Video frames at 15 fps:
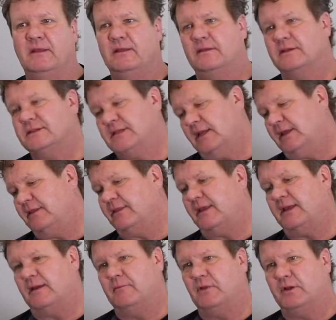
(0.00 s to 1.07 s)
The second
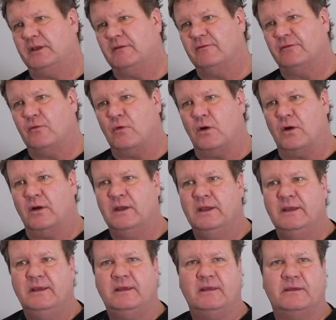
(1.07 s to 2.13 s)
thing I'm looking for
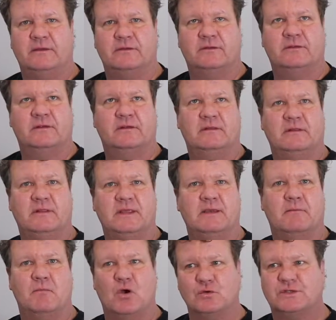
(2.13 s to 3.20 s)
is the
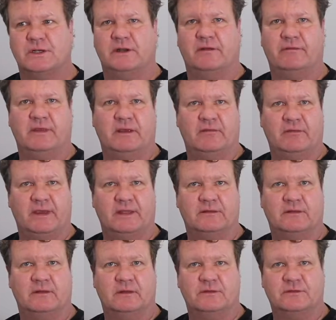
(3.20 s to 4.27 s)
emotion of the
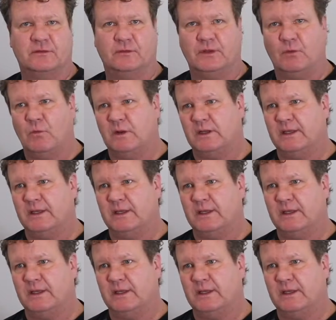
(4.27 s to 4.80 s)
event, and so you want